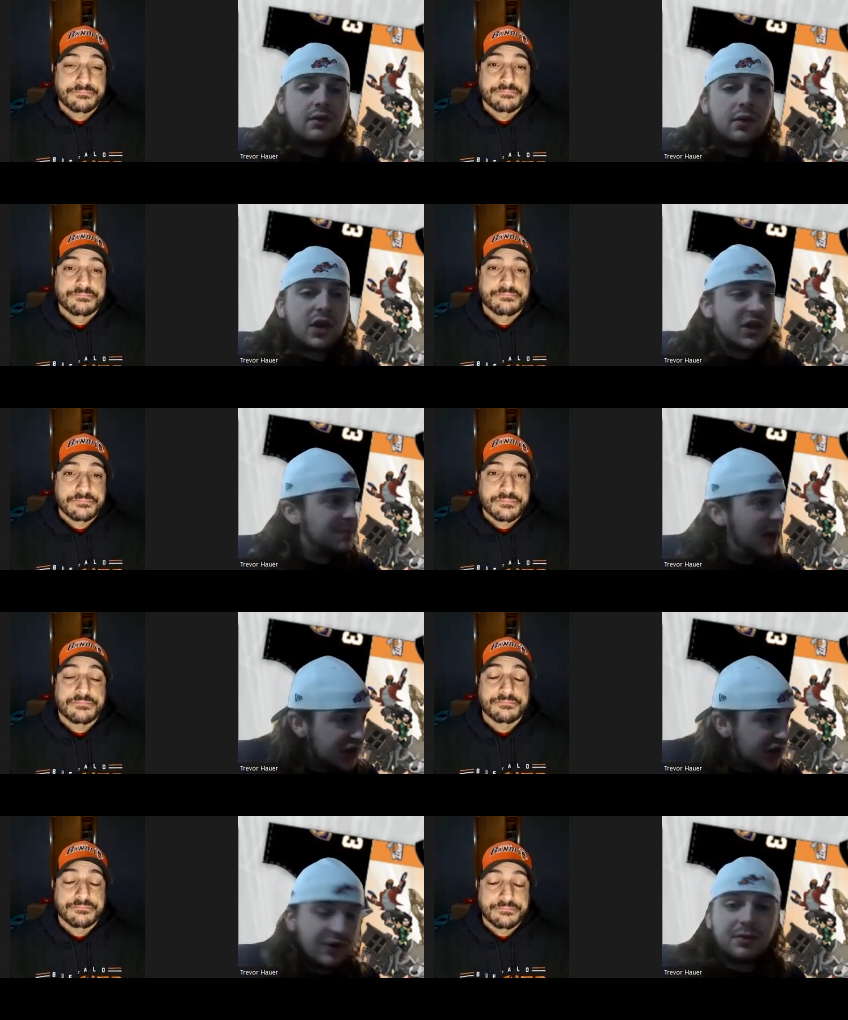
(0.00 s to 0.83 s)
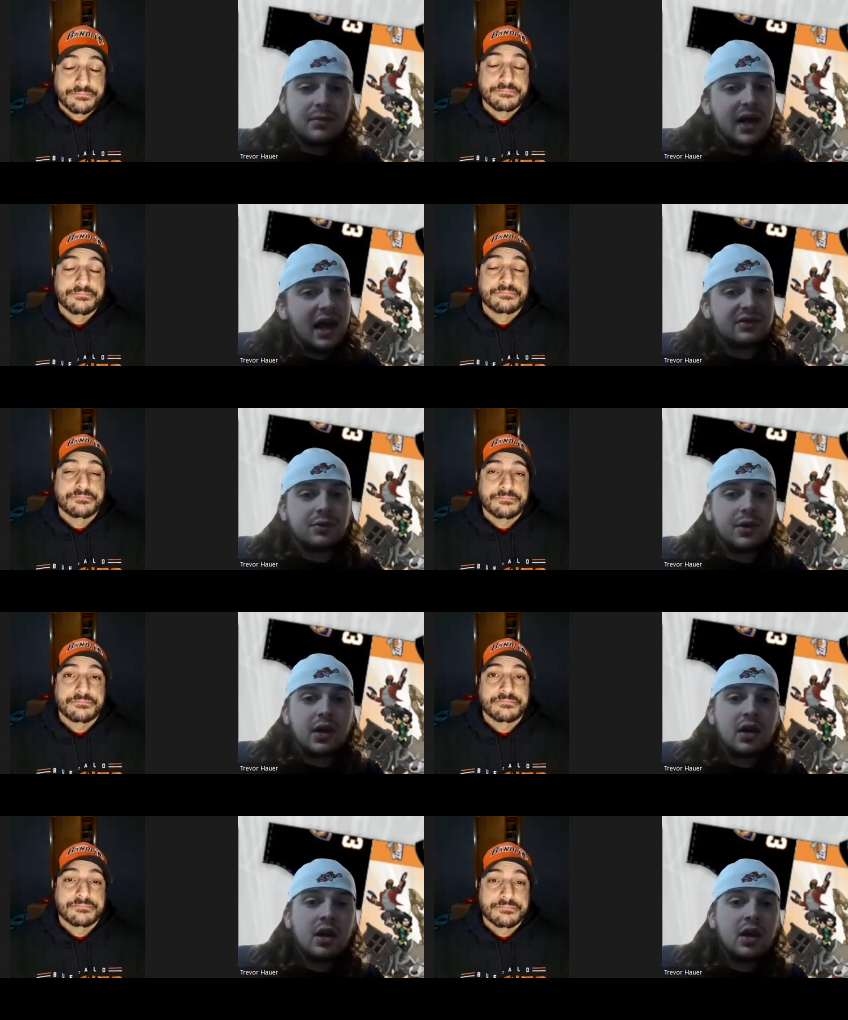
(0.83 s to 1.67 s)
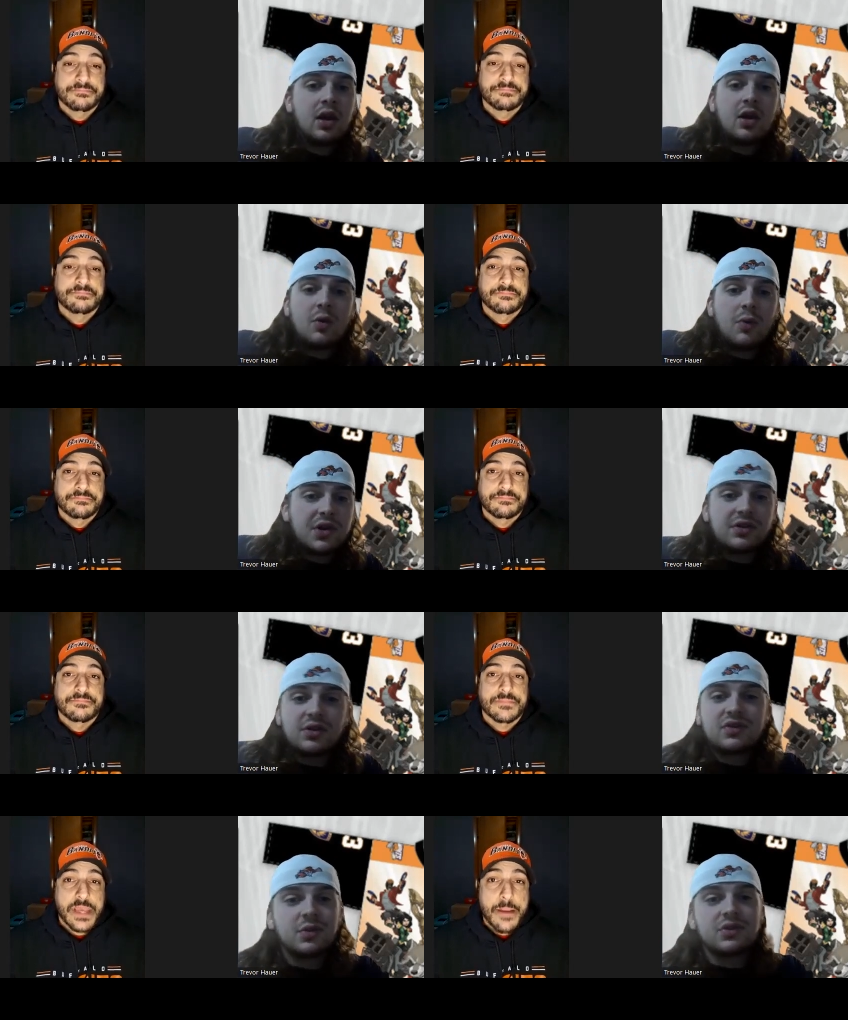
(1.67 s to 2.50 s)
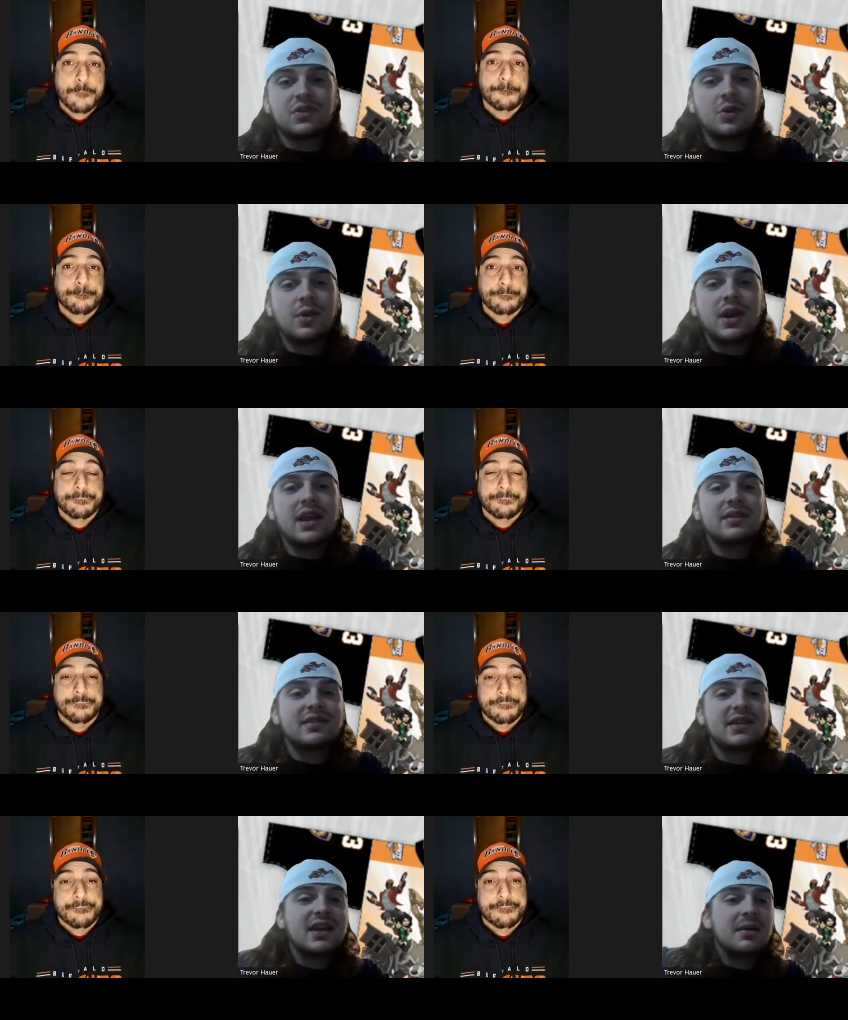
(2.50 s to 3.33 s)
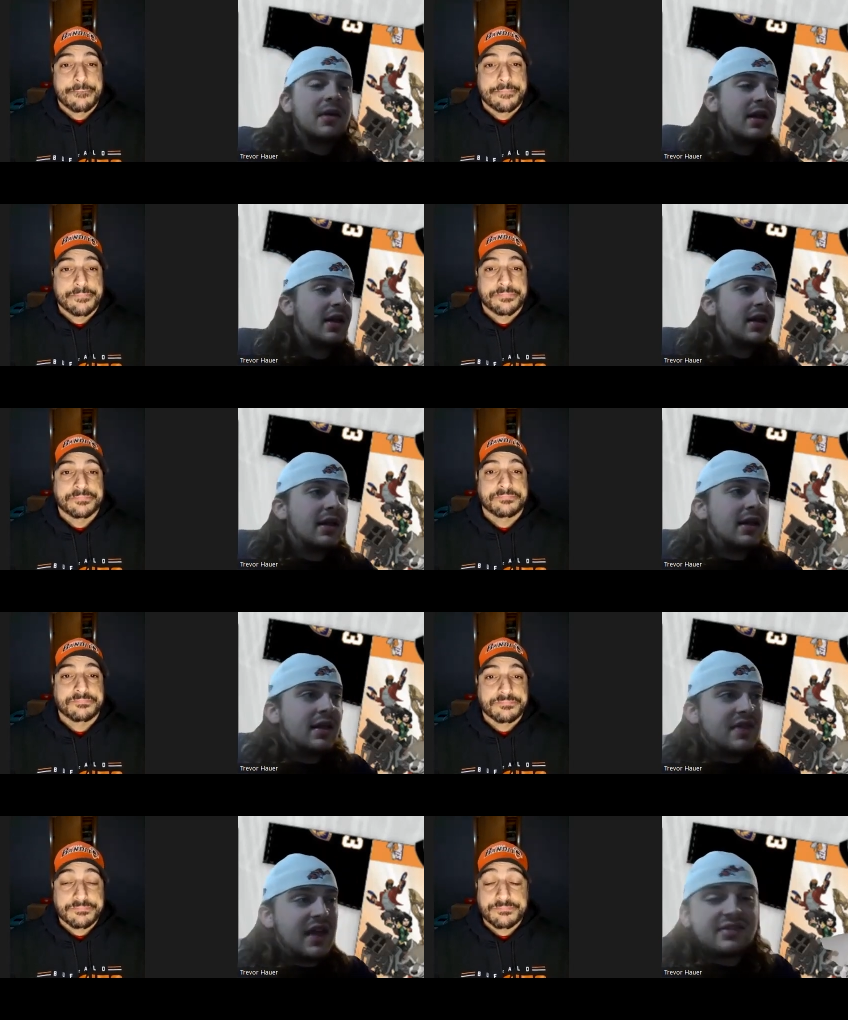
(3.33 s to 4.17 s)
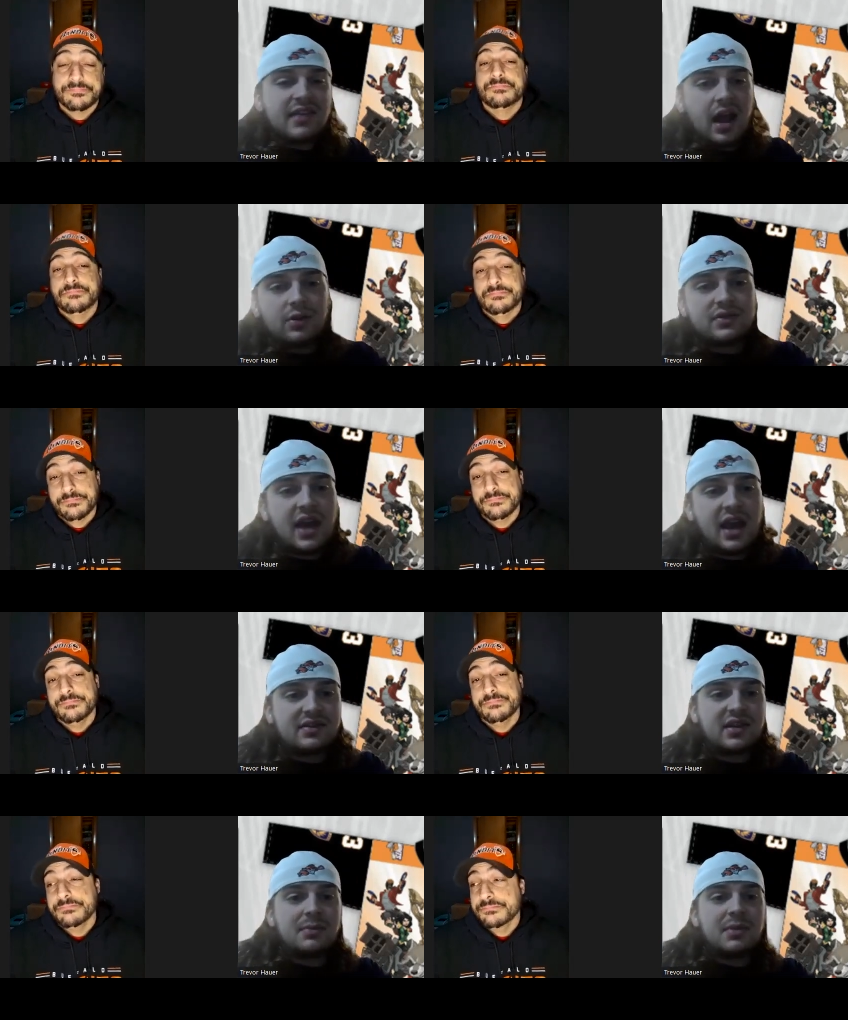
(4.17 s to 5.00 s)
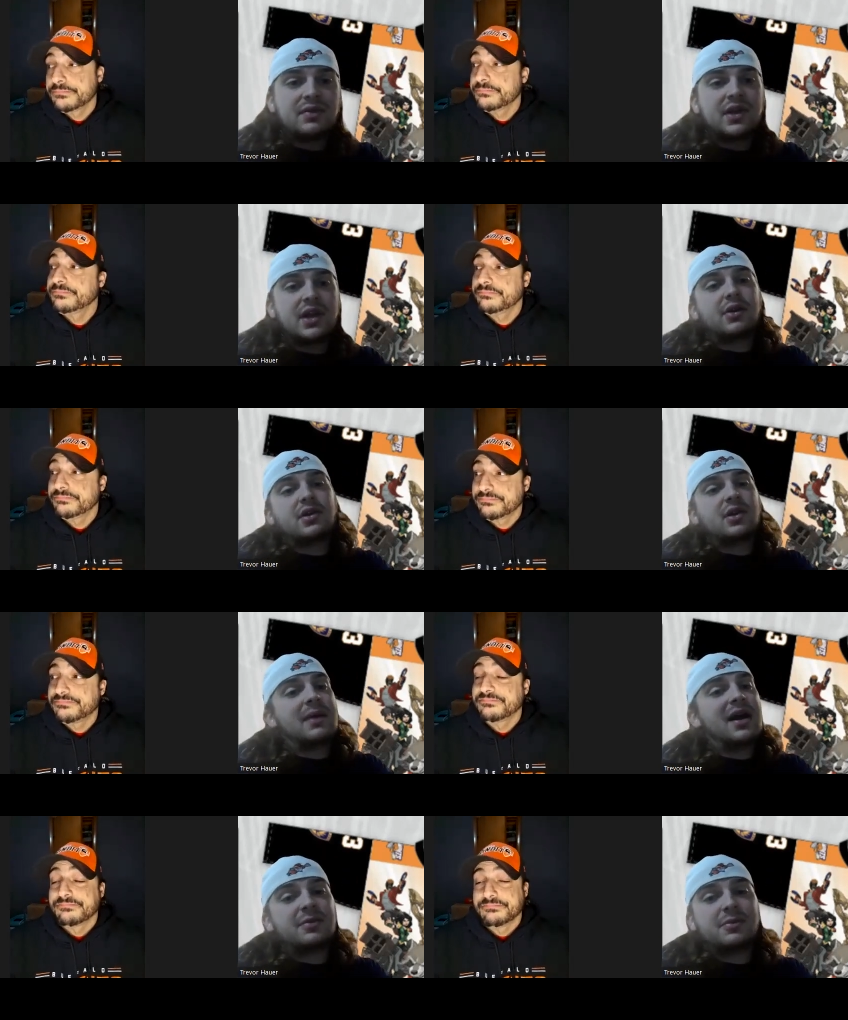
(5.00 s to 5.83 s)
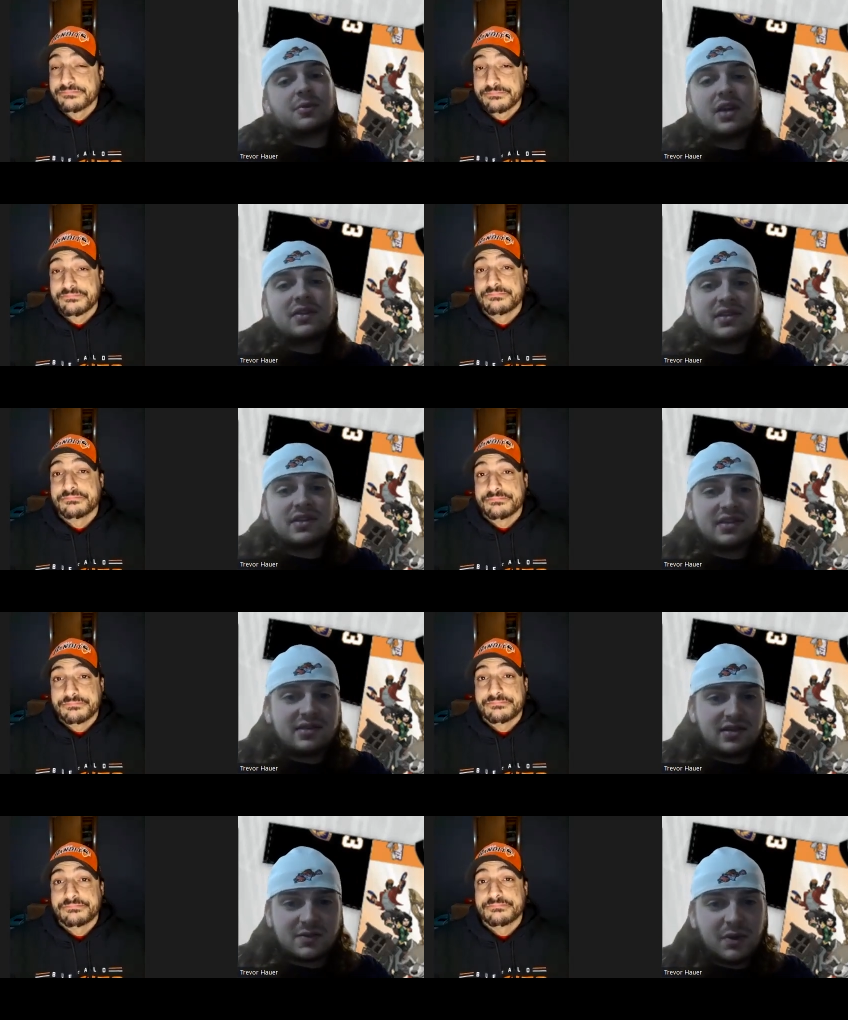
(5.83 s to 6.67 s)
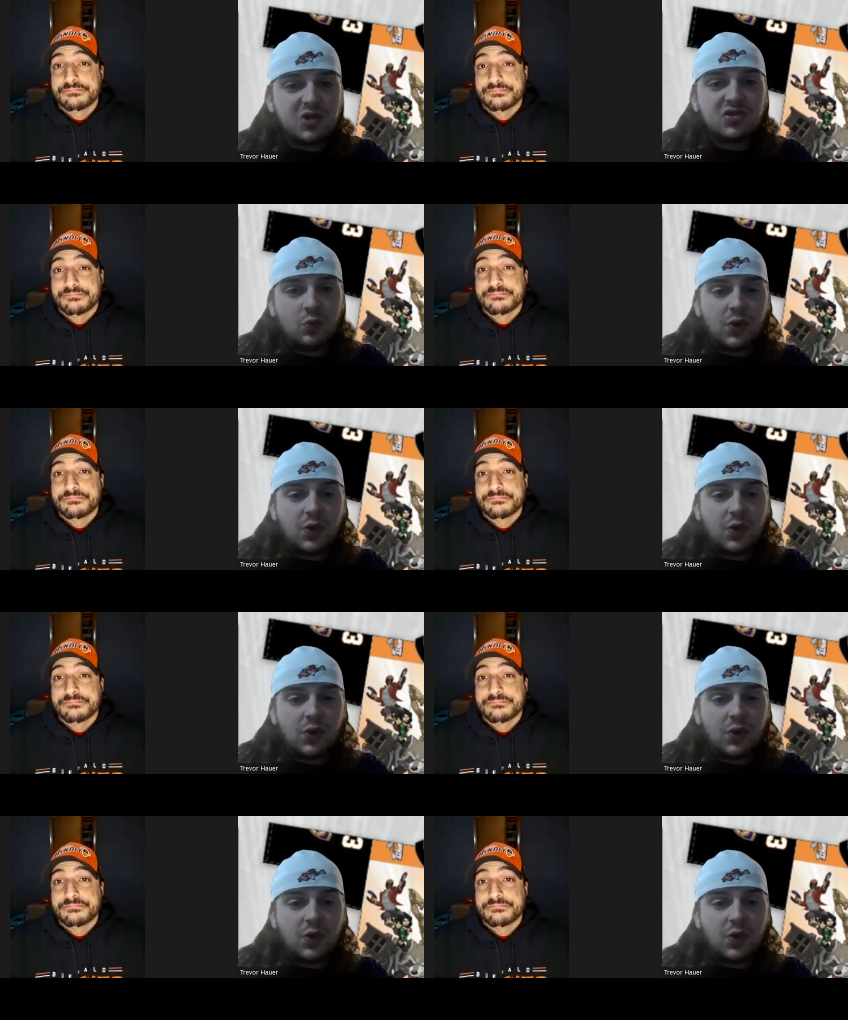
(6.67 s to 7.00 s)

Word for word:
Speaker 1: especially mm-hmm. last week. When you lose to yep. a two and eight team, that sour taste is going to be lingering in your mouth from the rest of the season, especially